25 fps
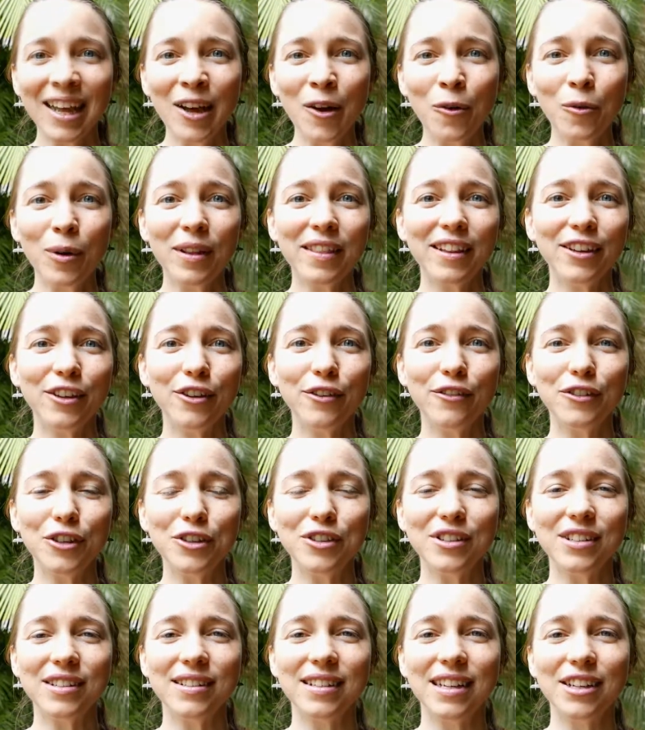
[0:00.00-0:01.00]
Whether you've
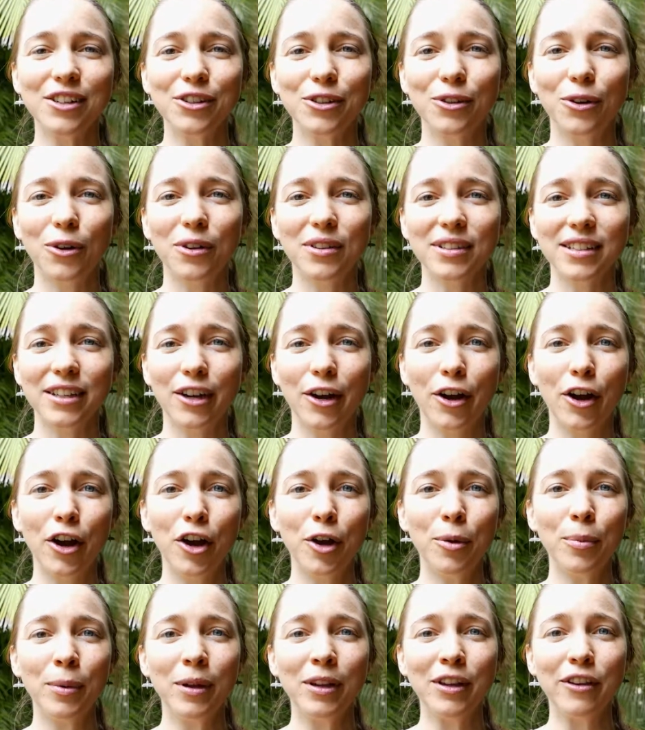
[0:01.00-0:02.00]
used essential oils at
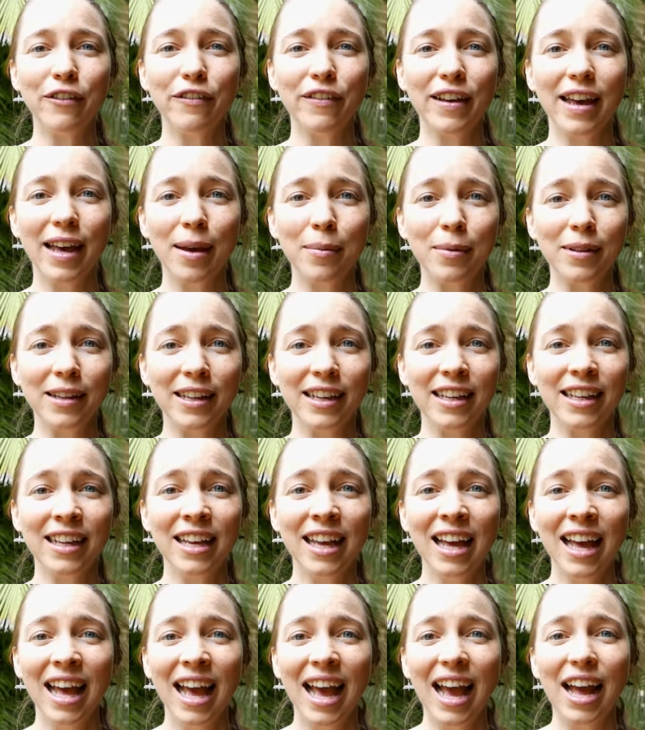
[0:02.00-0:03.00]
home and your family
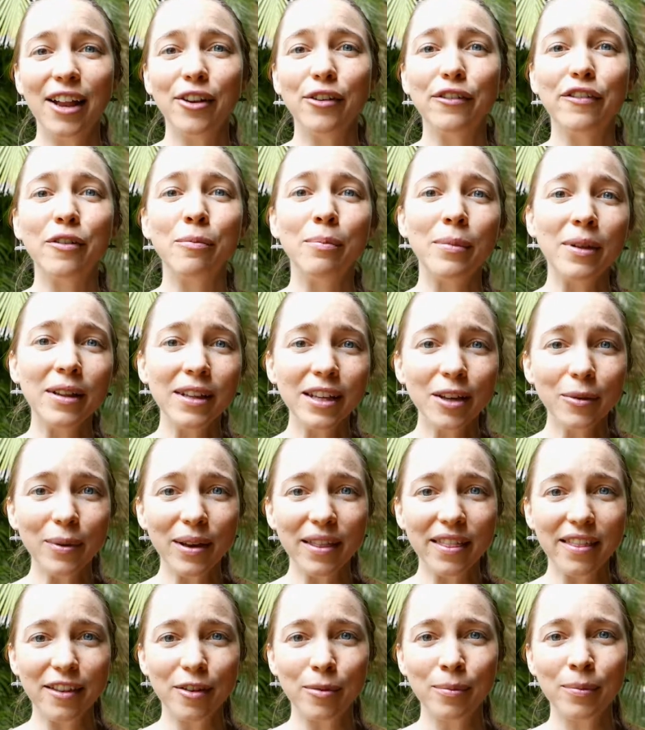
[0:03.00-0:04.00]
and you're familiar
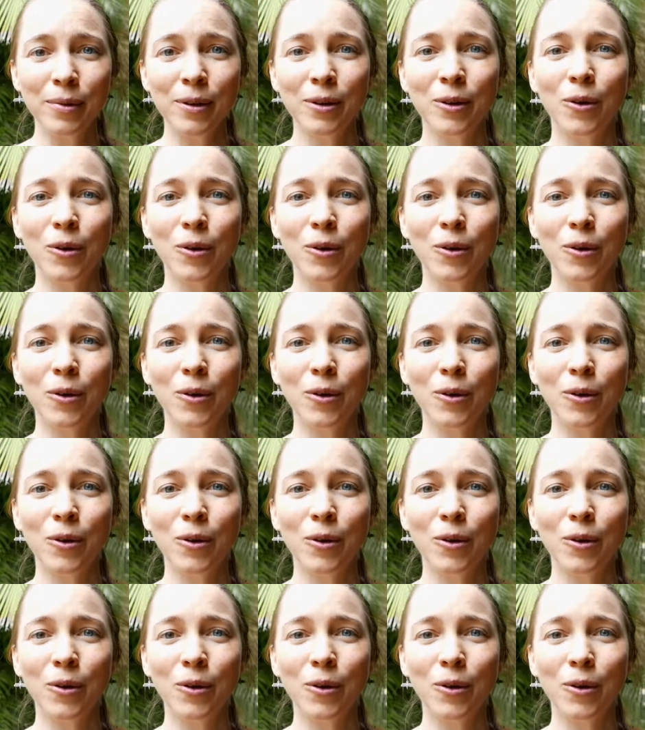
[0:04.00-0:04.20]
with them,